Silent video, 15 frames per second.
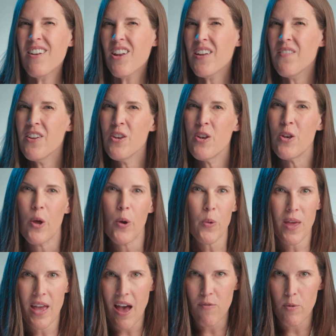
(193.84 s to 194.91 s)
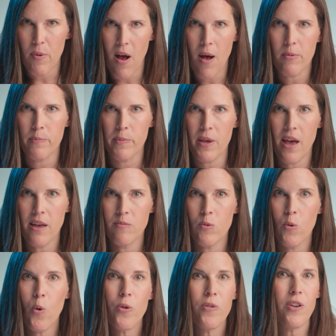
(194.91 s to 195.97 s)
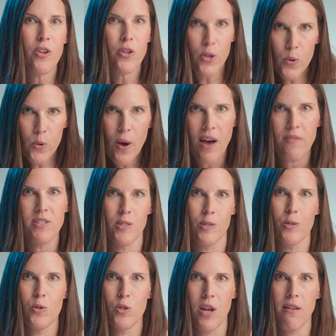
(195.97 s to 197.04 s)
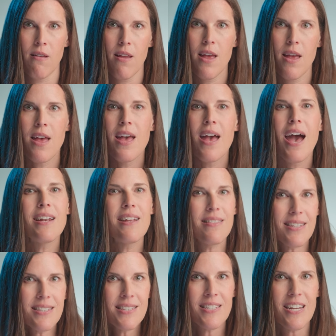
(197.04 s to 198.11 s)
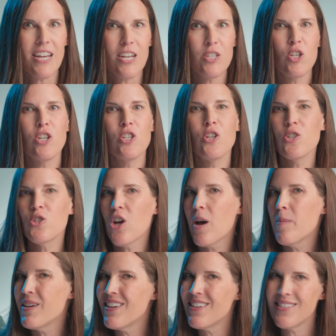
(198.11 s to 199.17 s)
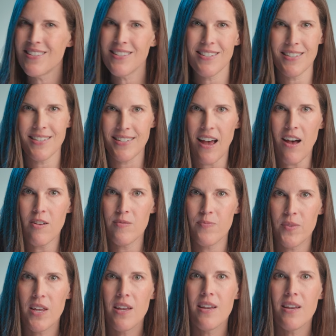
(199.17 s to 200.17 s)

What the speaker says: not even know they have a problem yet, or that you have a solution. And at this stage, your job isn't to sell.